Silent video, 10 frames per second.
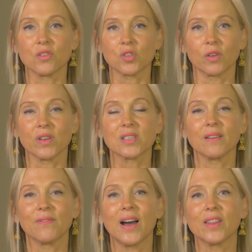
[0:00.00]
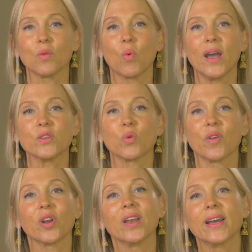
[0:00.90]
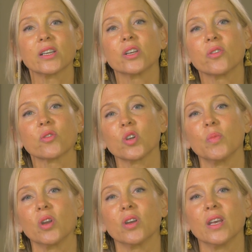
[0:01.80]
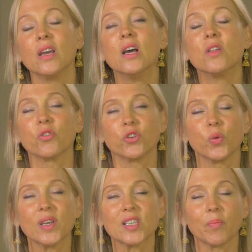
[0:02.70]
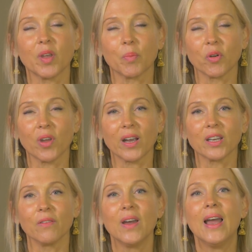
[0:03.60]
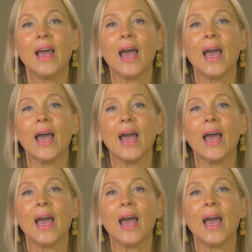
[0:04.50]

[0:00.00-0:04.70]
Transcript: service can find them ways where they're connected to their community, they're doing something productive,